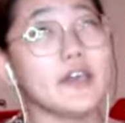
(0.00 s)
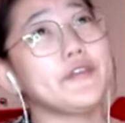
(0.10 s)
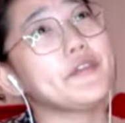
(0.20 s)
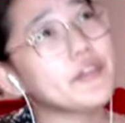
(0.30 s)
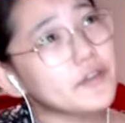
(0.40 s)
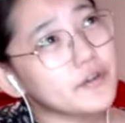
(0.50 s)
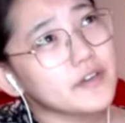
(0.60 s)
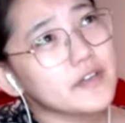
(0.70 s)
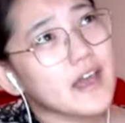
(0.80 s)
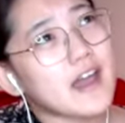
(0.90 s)

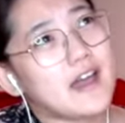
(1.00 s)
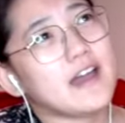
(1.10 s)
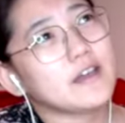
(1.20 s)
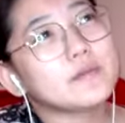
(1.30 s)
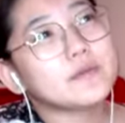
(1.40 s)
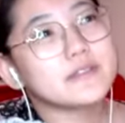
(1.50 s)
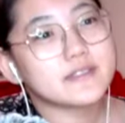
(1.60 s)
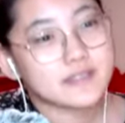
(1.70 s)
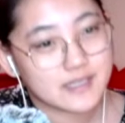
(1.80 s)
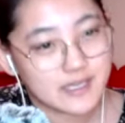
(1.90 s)
Third, I would
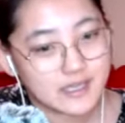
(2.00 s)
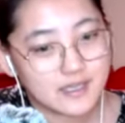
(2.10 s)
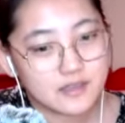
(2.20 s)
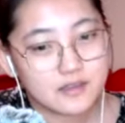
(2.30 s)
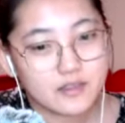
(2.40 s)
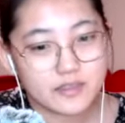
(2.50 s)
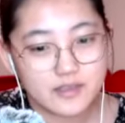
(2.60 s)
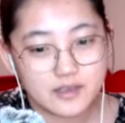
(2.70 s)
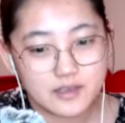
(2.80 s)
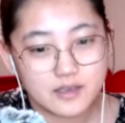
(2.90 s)
say
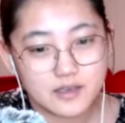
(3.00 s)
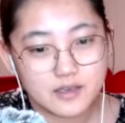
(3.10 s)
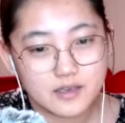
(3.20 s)
the